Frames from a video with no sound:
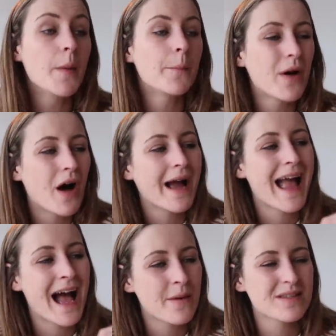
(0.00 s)
But I
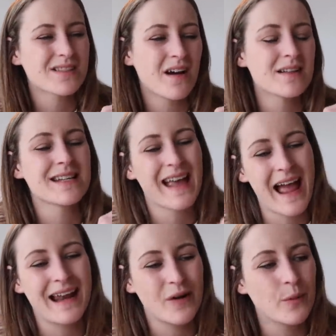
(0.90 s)
am starting to
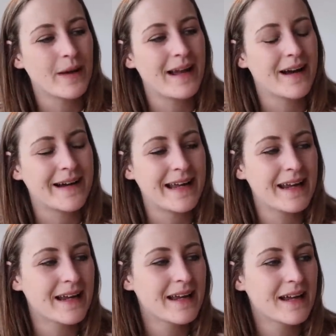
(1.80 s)
get a little bit
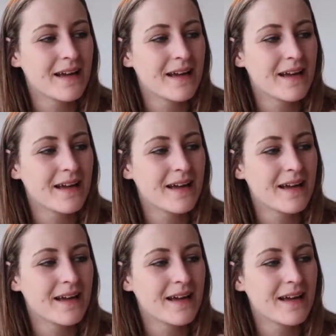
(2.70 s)
like,